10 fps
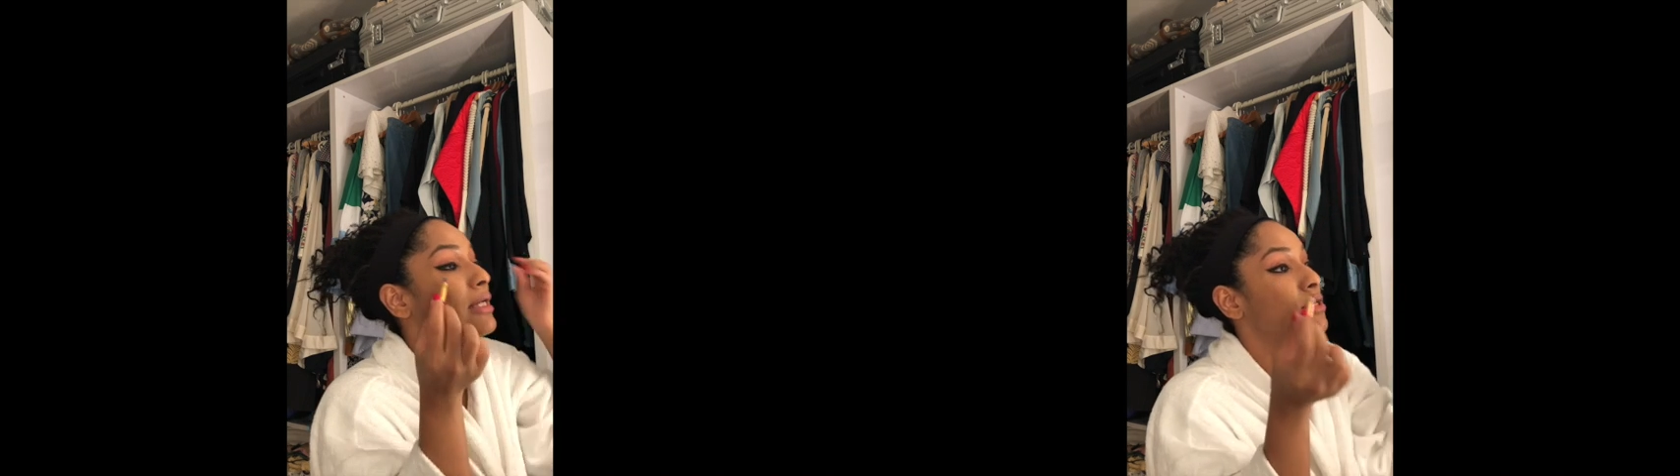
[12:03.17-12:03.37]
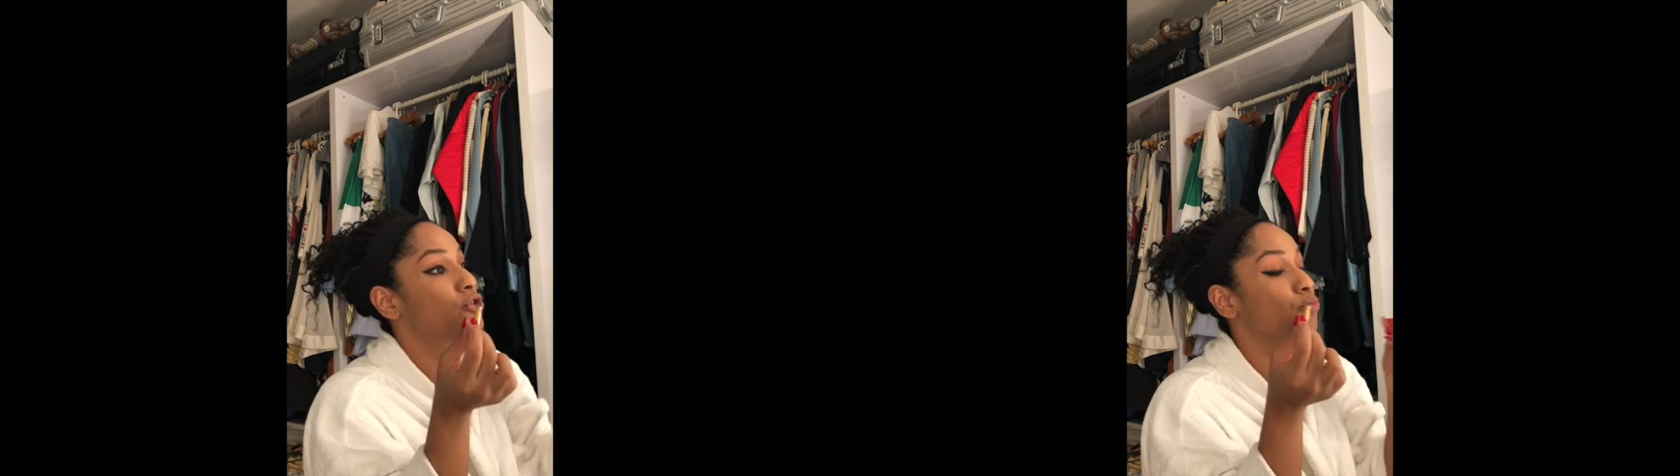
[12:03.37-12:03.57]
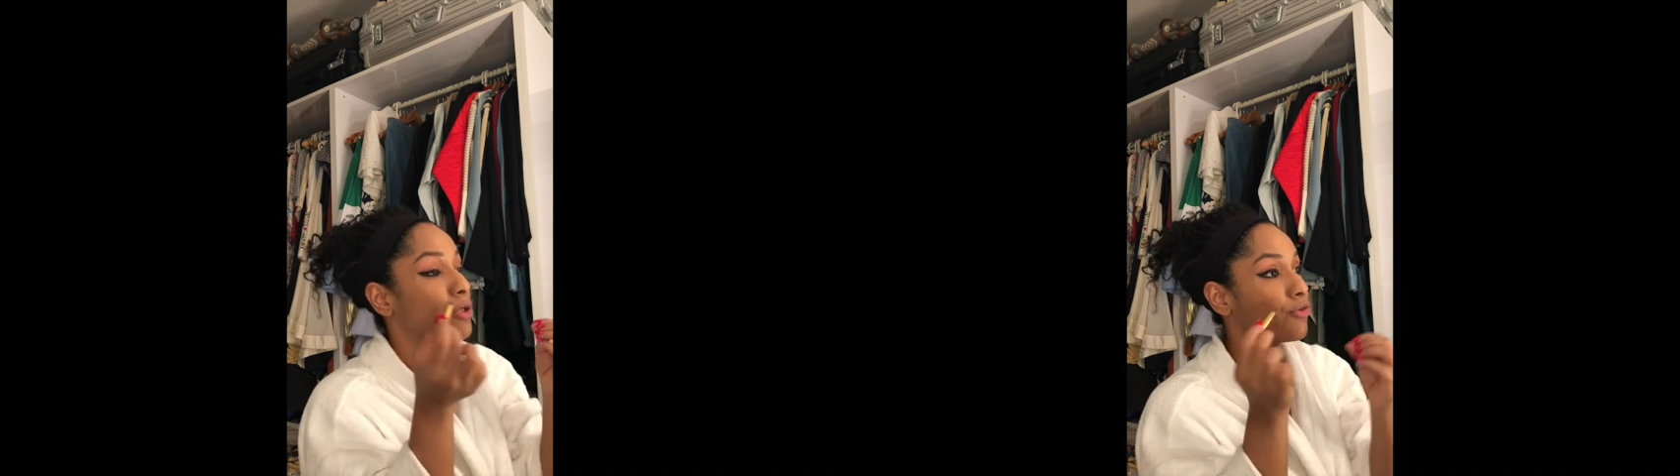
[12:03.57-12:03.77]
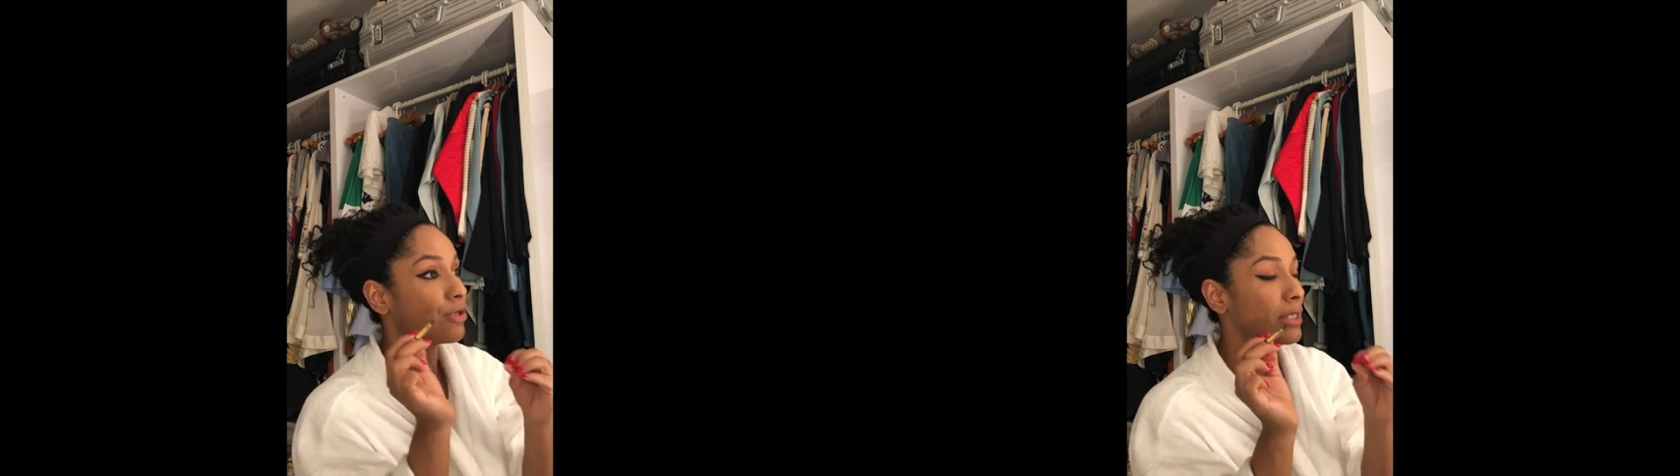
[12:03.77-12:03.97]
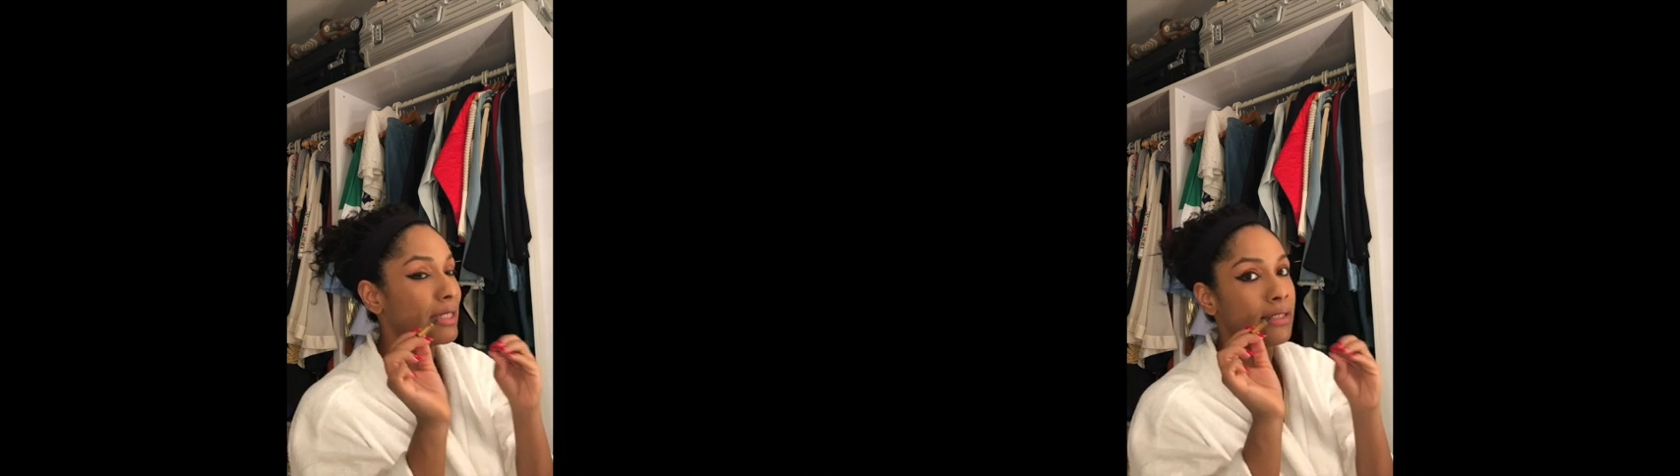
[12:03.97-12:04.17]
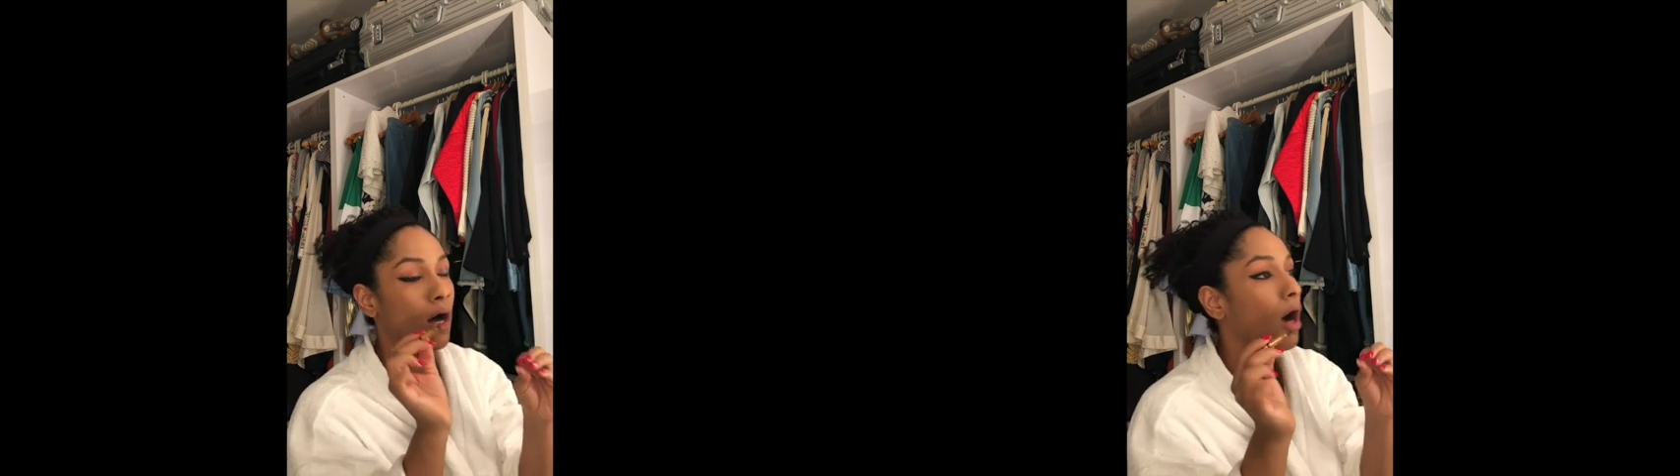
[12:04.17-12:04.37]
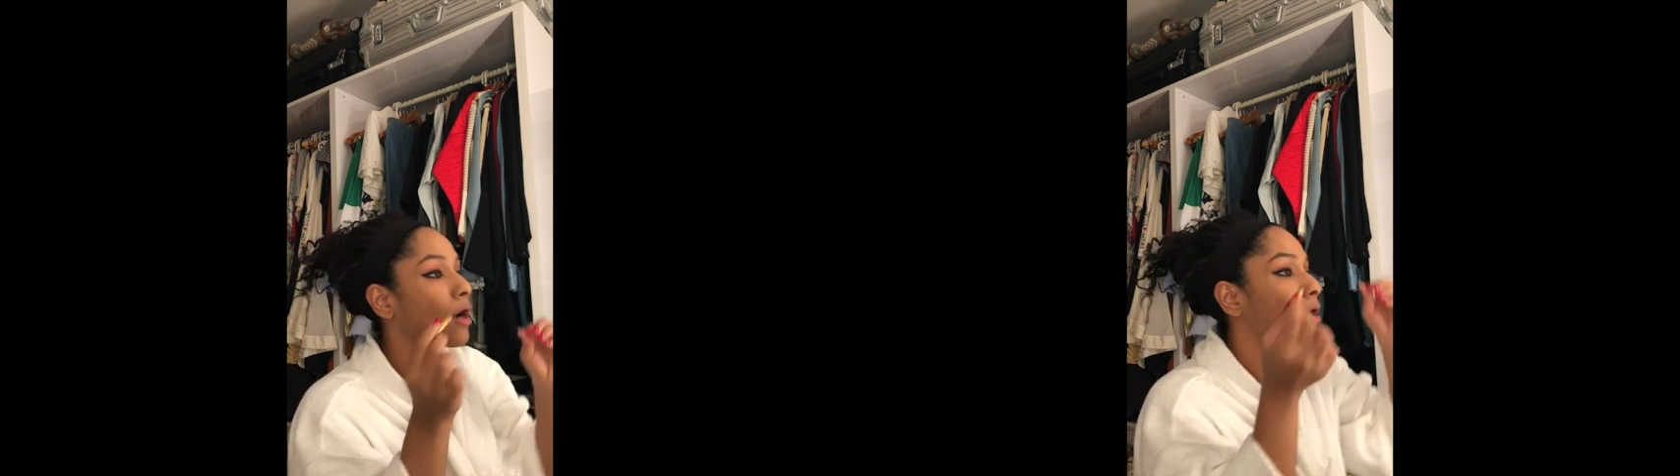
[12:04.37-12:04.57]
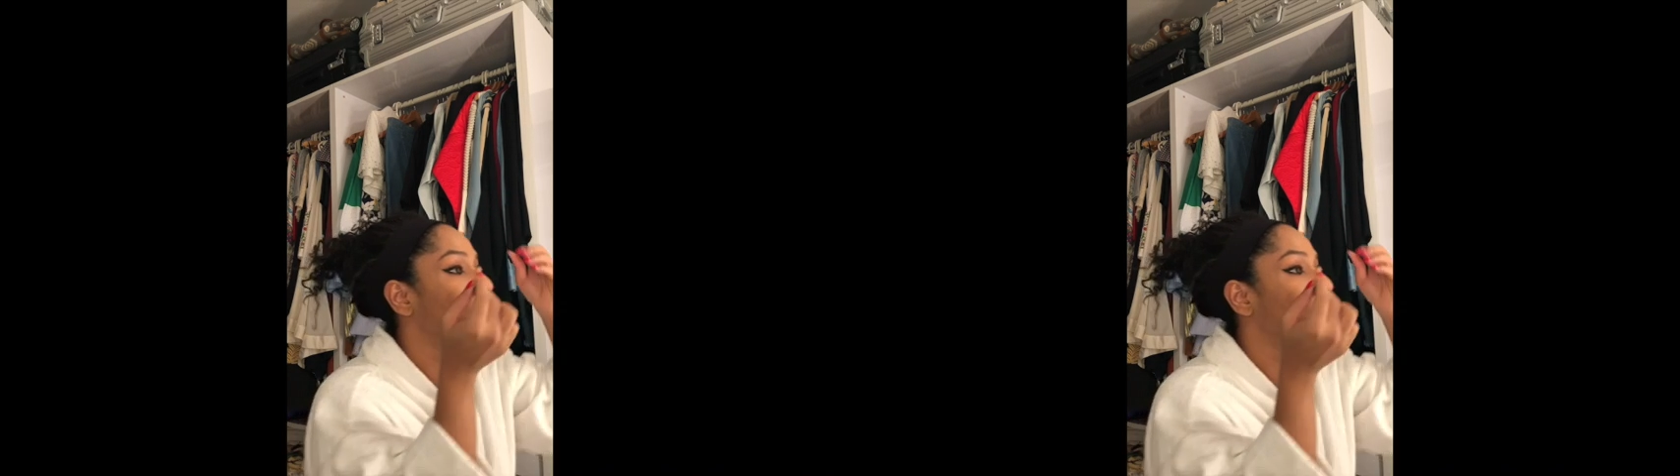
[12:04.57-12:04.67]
needs to be really dark.